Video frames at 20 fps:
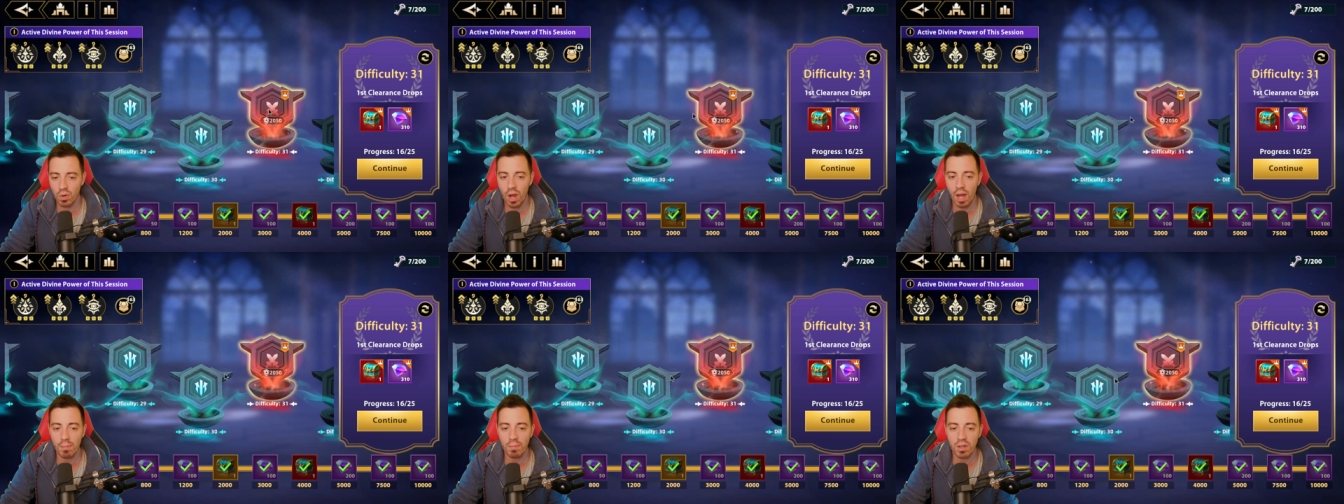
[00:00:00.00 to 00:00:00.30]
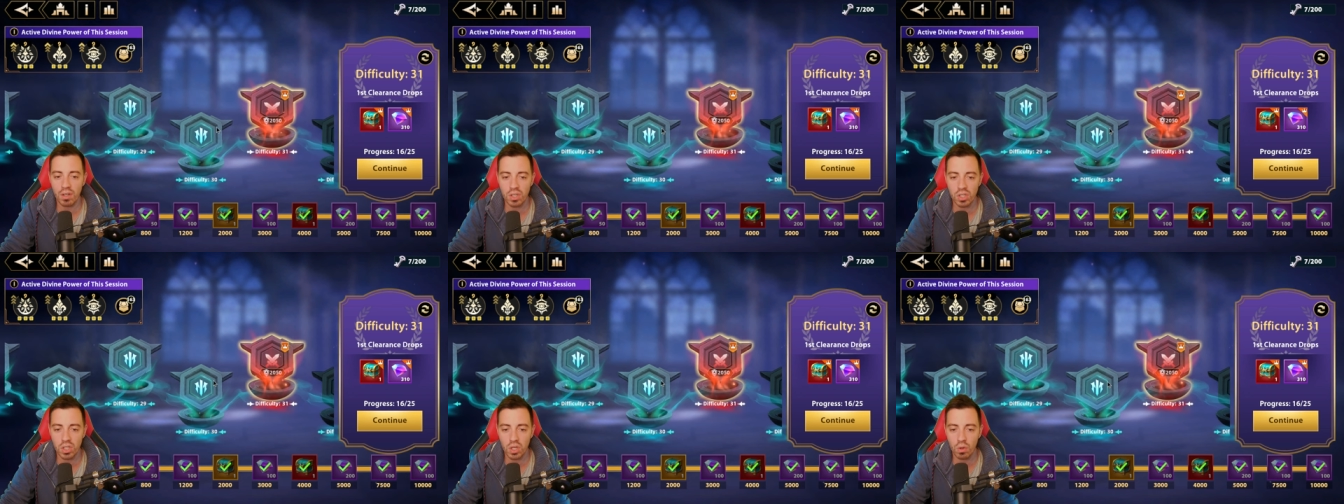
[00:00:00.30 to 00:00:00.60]
I'm
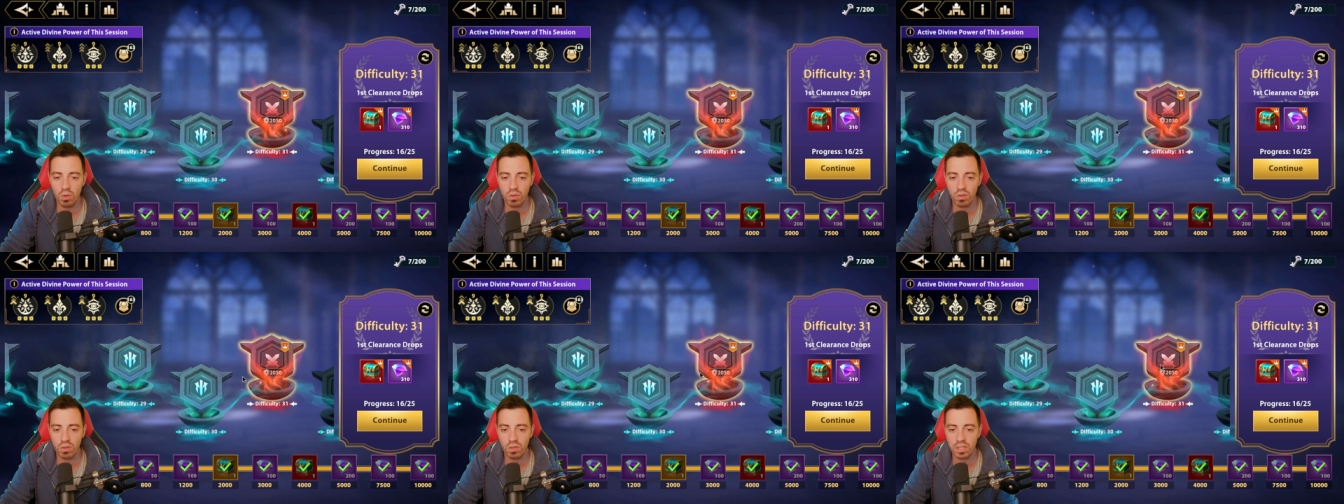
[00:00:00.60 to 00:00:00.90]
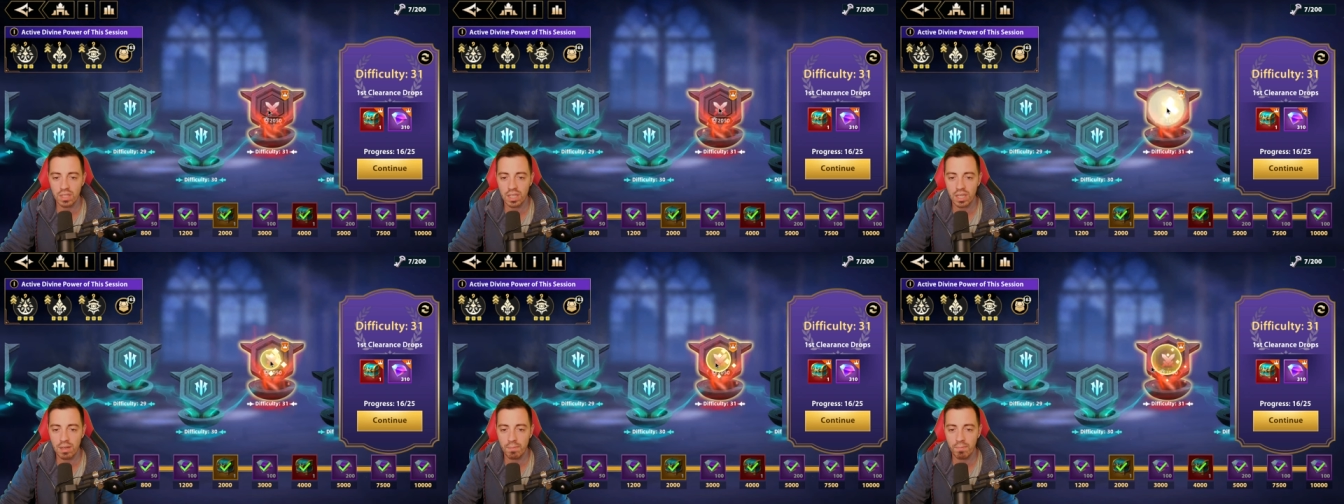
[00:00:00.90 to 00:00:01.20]
gonna show you the
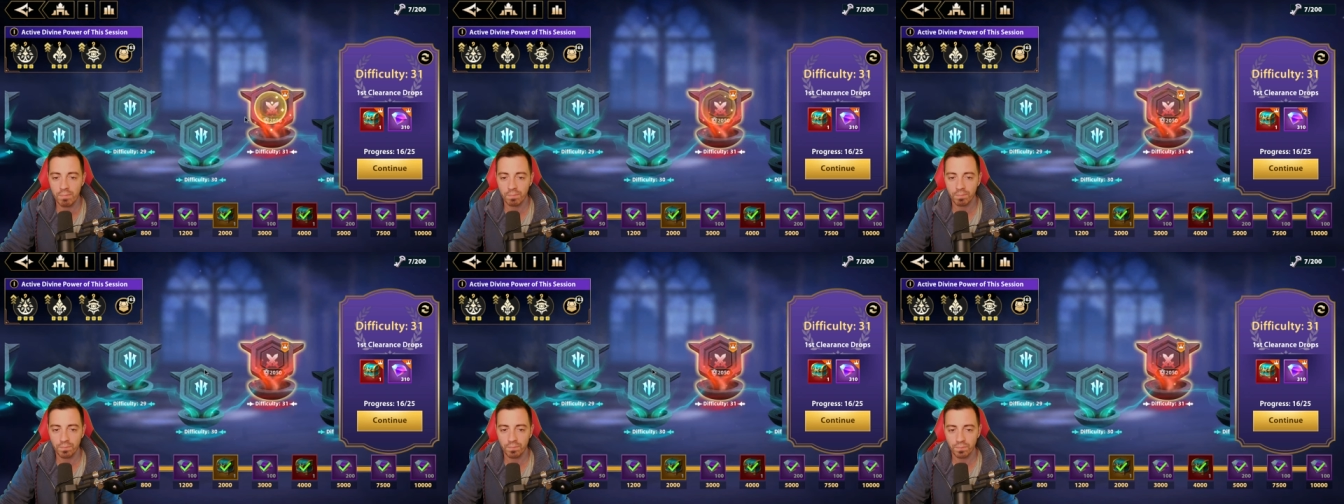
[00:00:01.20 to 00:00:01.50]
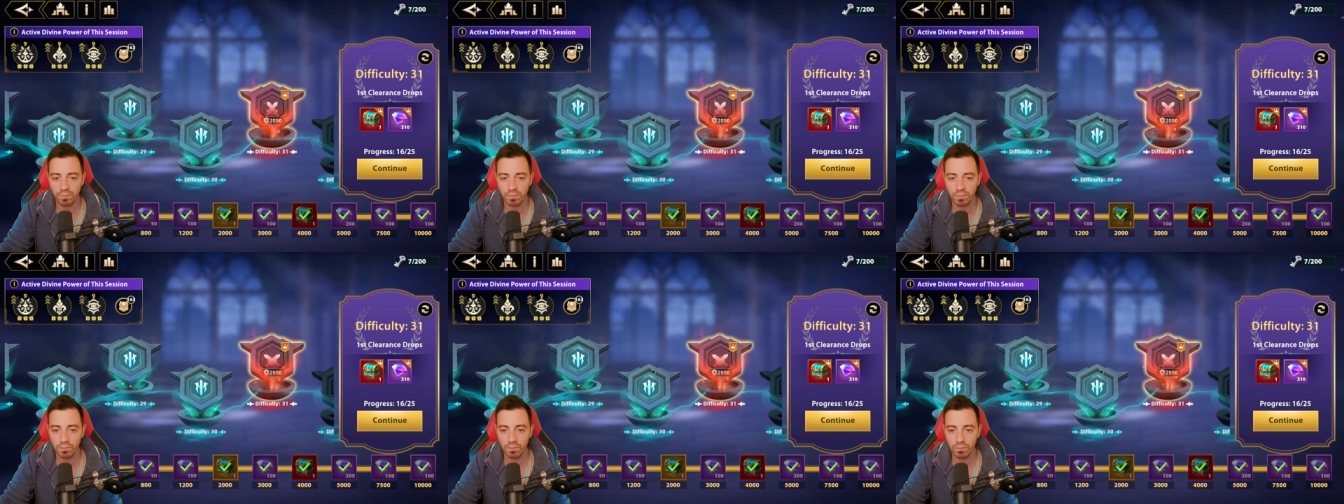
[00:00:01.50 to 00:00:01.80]
team.
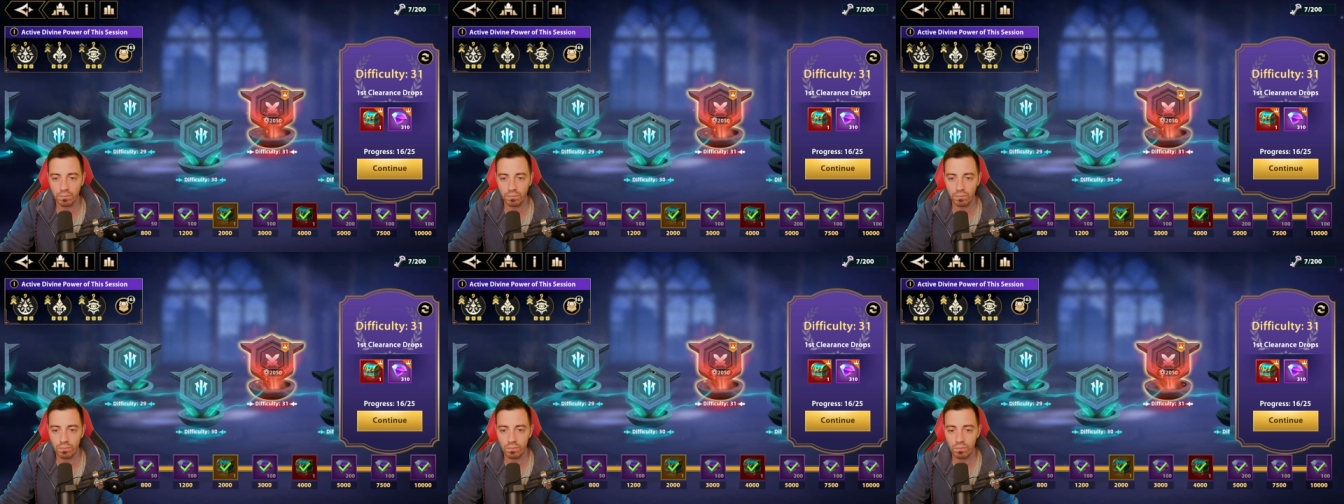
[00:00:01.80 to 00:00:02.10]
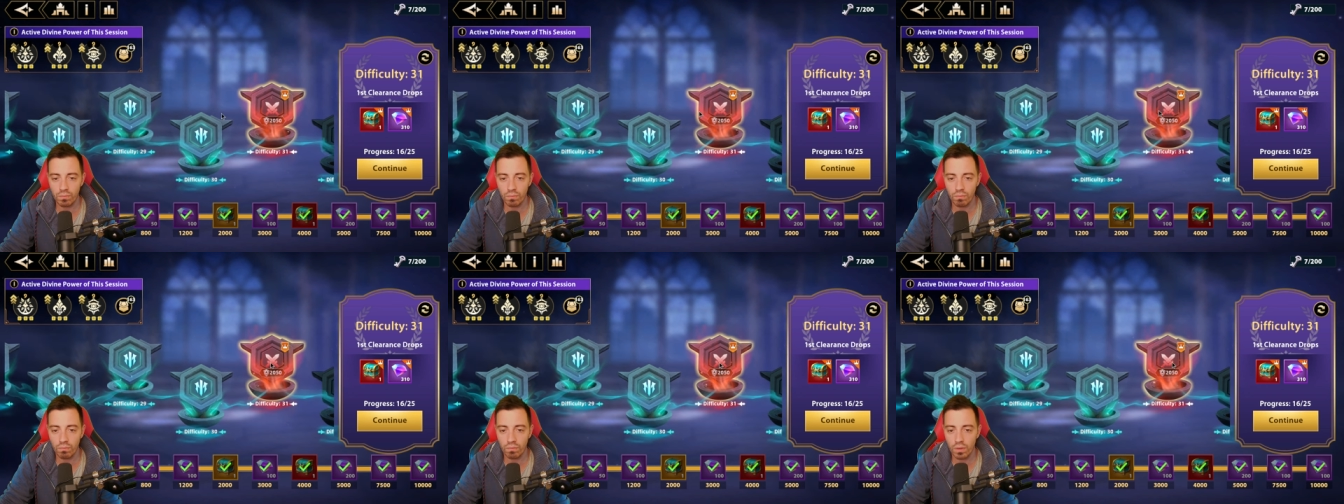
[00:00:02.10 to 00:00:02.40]

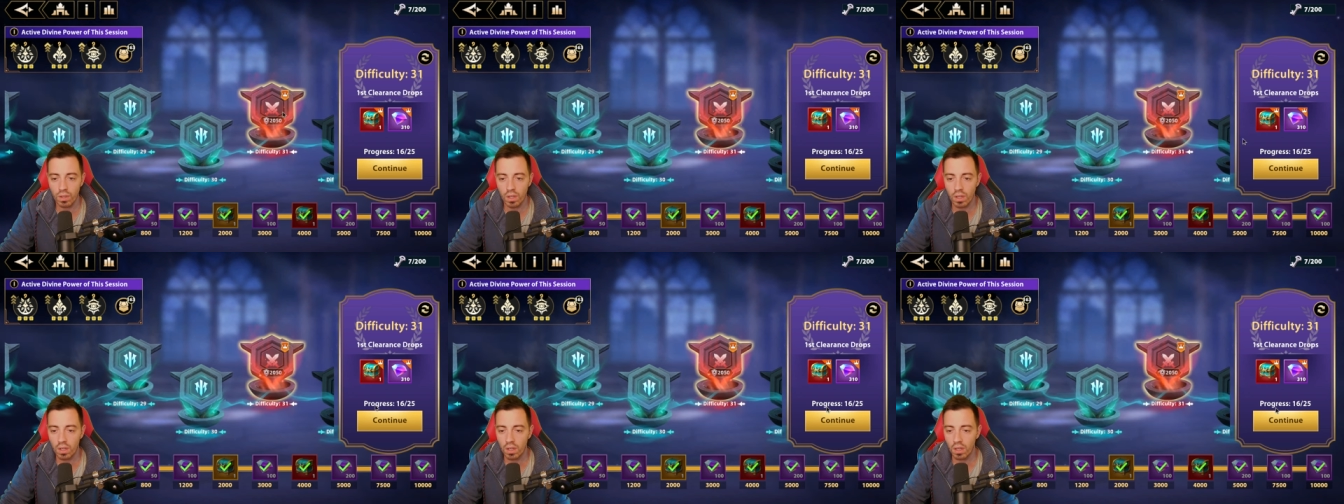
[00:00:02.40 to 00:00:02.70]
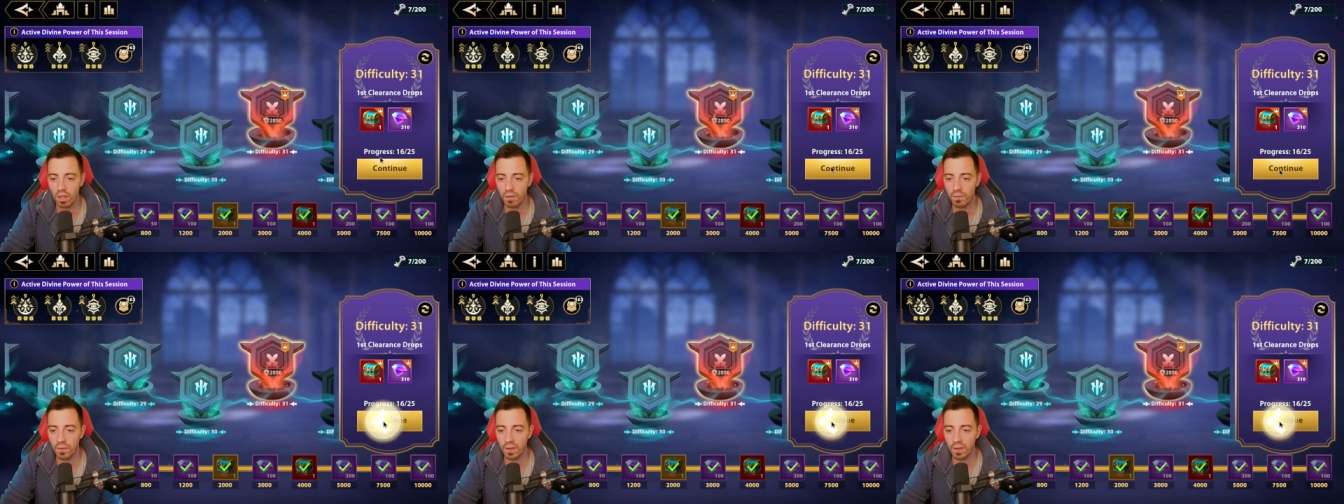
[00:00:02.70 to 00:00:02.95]
If I